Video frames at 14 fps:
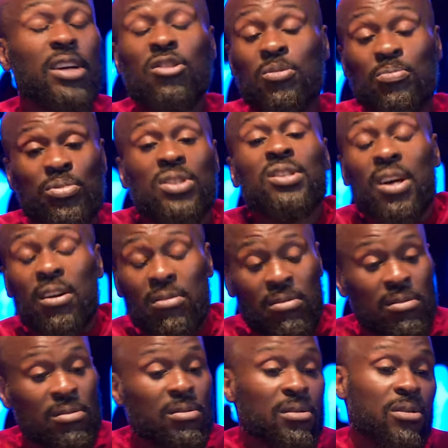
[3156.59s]
I just put it out
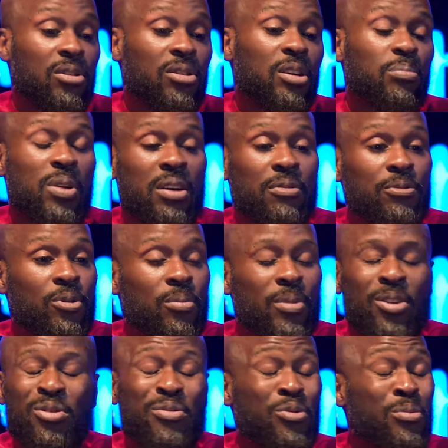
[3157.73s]
on a platform. I
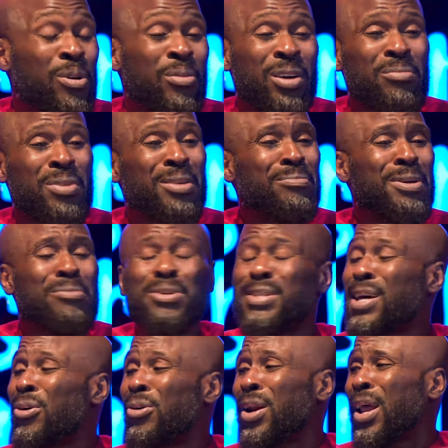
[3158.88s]
don't even remember. I meant maybe
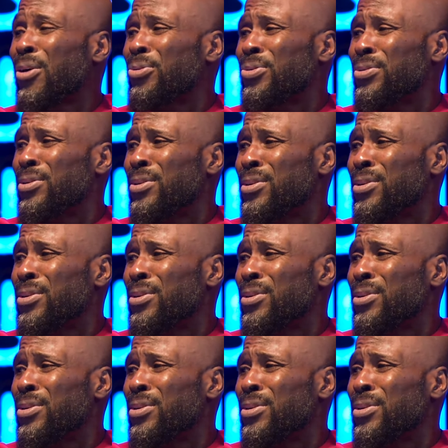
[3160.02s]
SoundCloud.